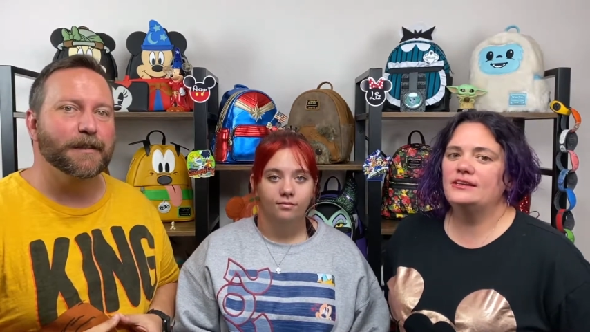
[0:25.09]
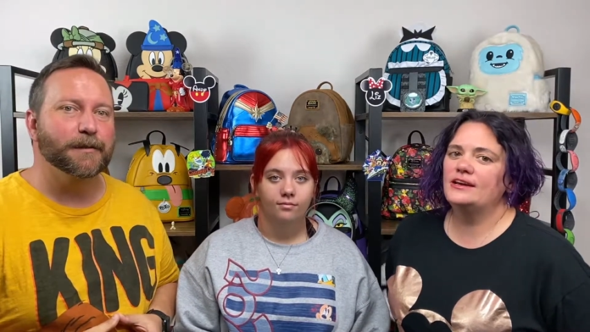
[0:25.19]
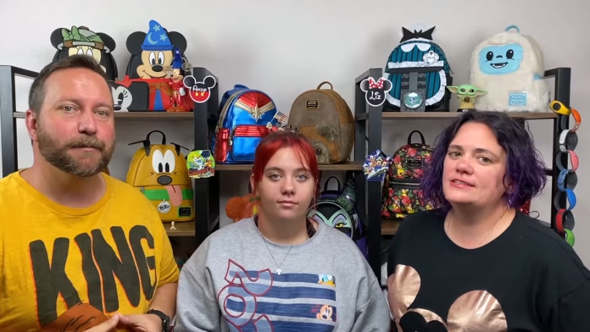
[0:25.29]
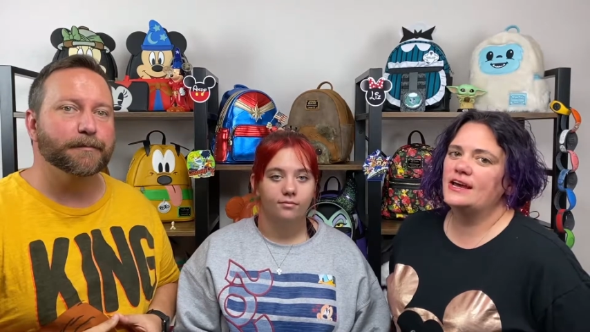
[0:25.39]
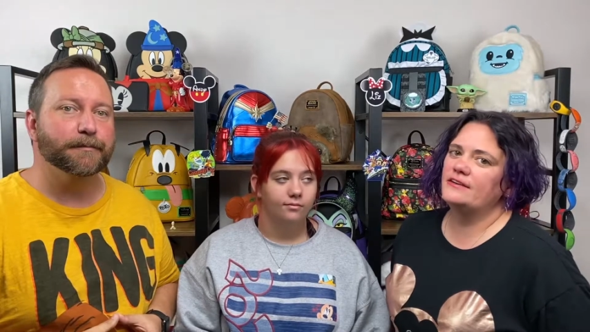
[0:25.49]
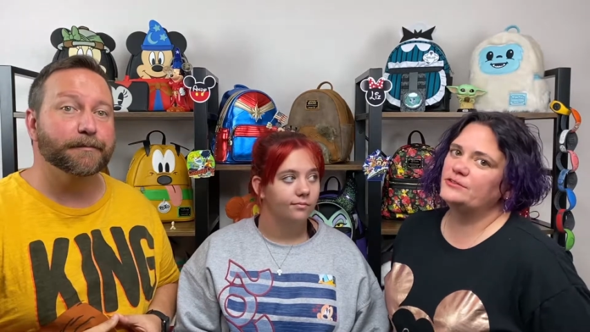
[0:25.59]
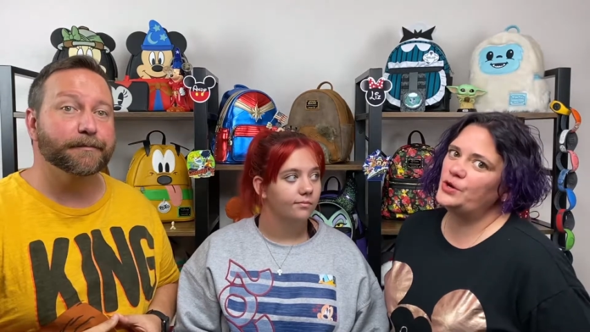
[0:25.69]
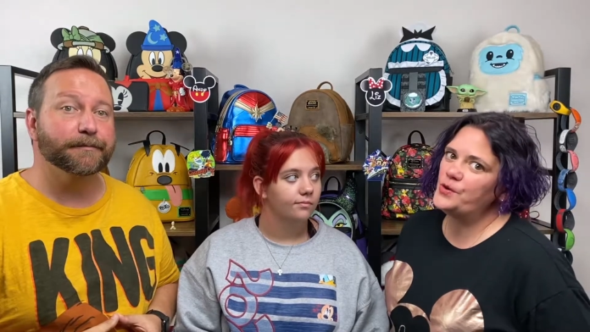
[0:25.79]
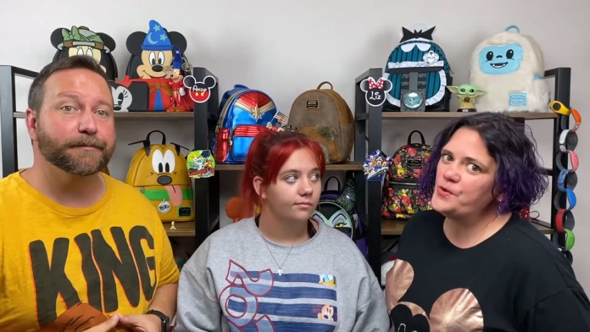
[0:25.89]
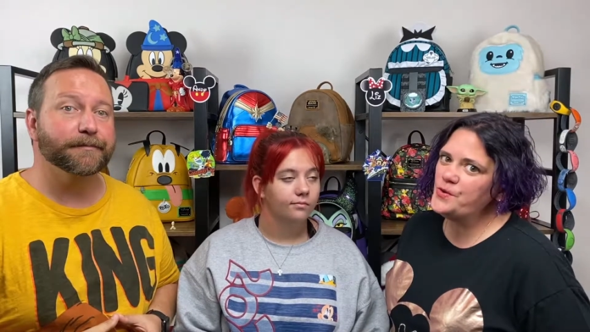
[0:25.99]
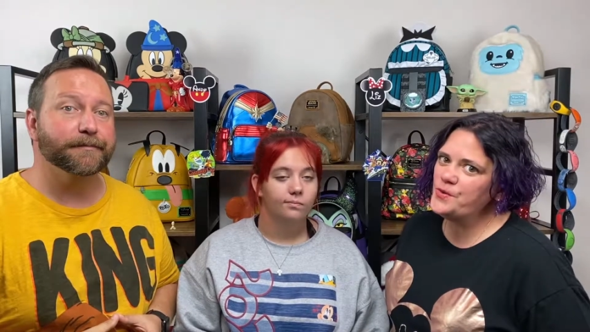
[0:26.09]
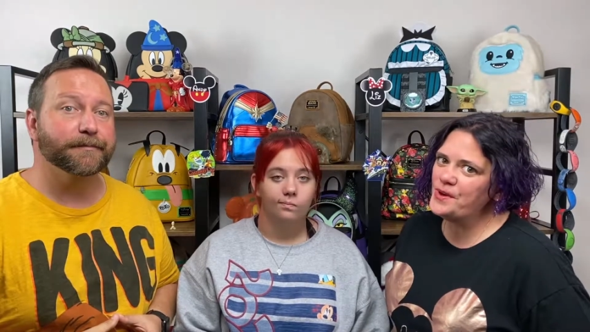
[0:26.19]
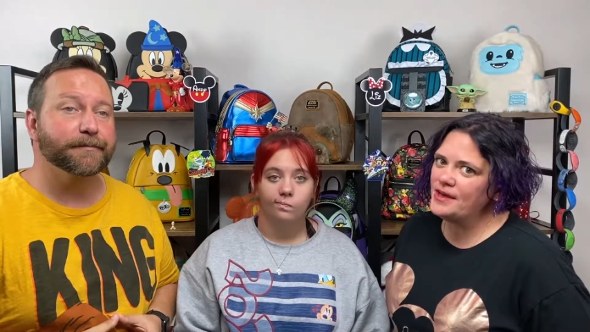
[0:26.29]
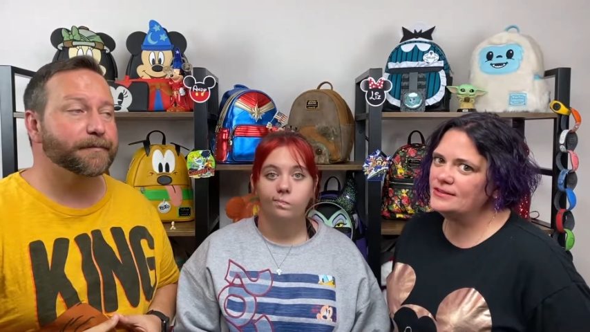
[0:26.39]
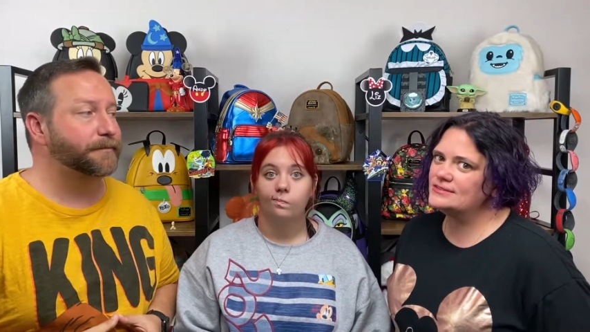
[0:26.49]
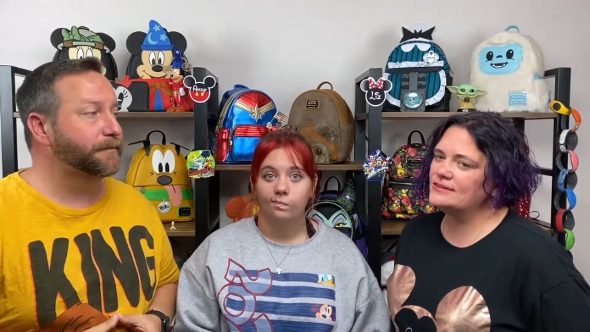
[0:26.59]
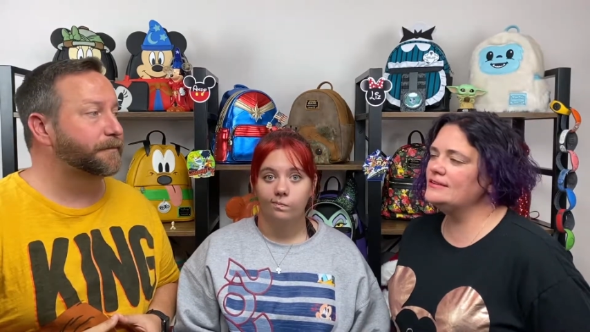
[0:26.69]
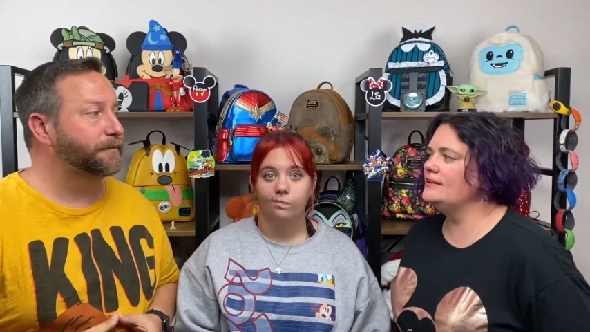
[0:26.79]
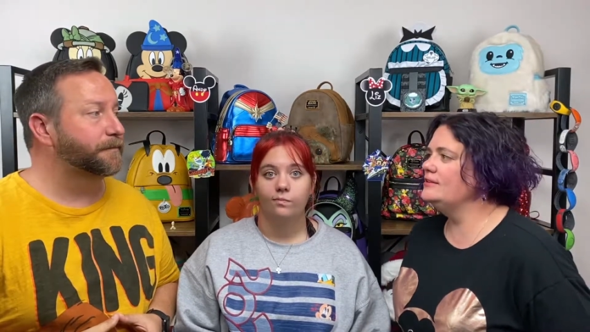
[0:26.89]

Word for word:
Speaker 1: It does have two pens in it,